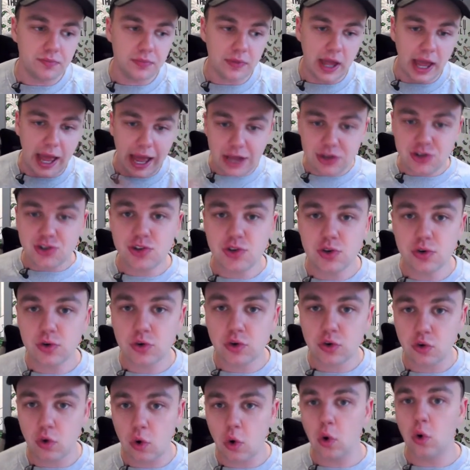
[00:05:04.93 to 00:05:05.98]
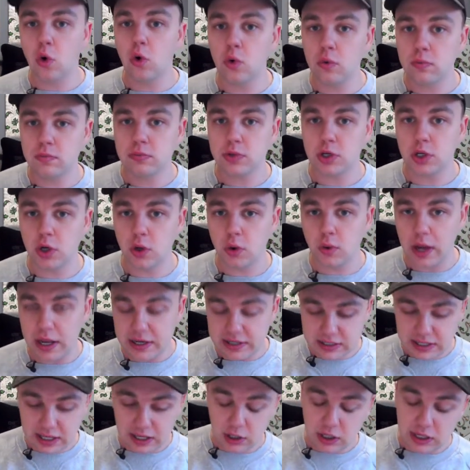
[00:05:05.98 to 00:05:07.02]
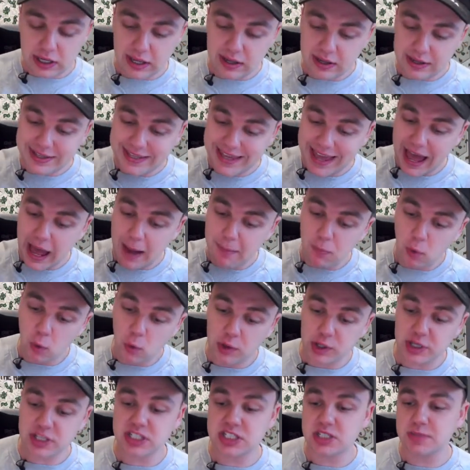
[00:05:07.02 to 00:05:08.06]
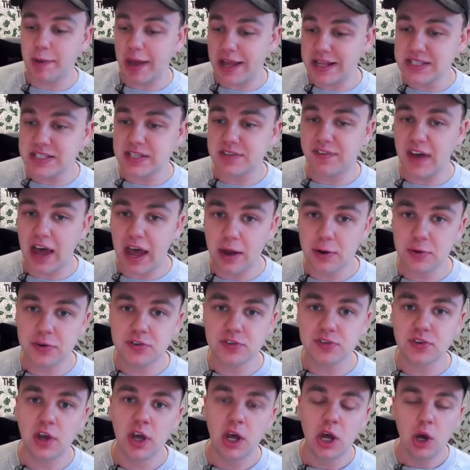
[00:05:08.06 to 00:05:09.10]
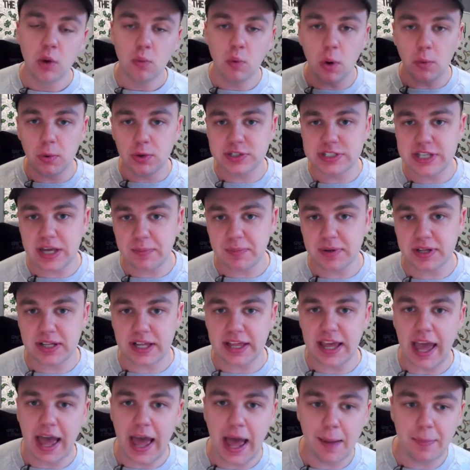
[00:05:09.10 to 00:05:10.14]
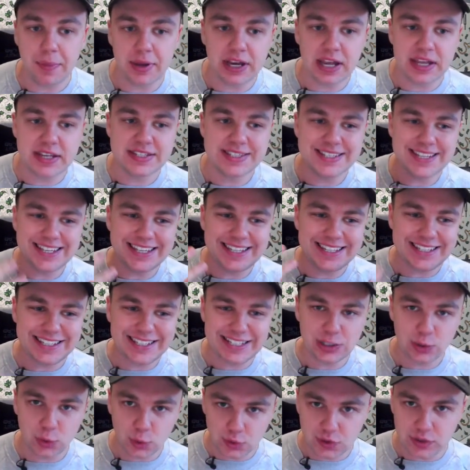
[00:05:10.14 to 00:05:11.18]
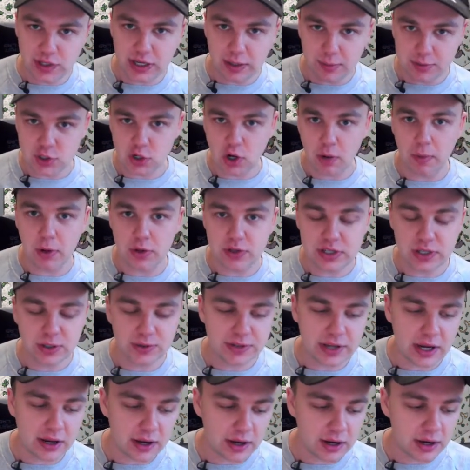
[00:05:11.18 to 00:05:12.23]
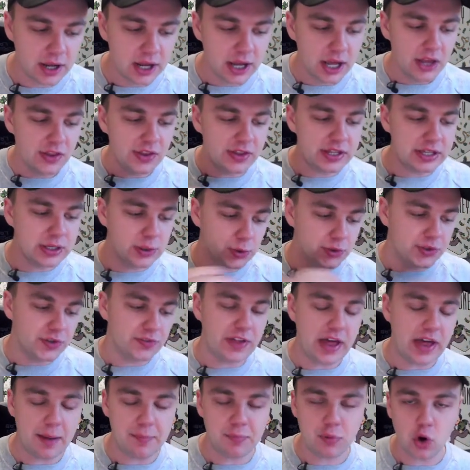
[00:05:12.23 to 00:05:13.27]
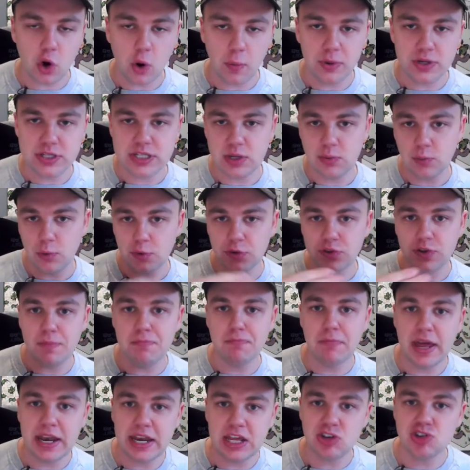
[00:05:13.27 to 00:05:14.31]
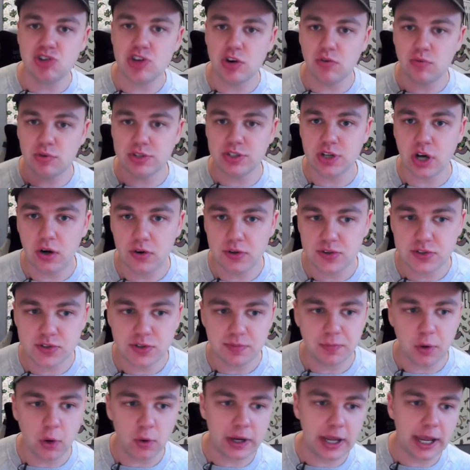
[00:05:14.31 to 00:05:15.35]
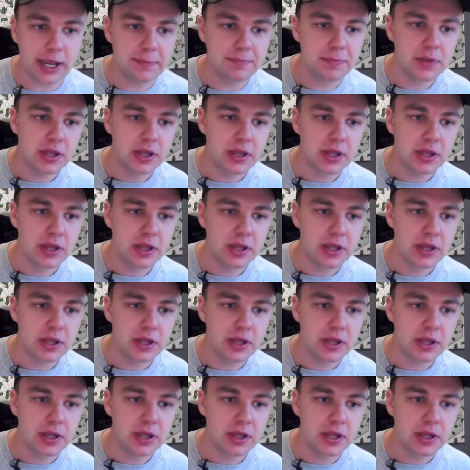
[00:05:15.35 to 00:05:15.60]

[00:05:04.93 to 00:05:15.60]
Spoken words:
as you grow, and get a more expensive house, what will typically happen is the yield, and I was talking about yield earlier, the yield of that property will diminish in returns, okay?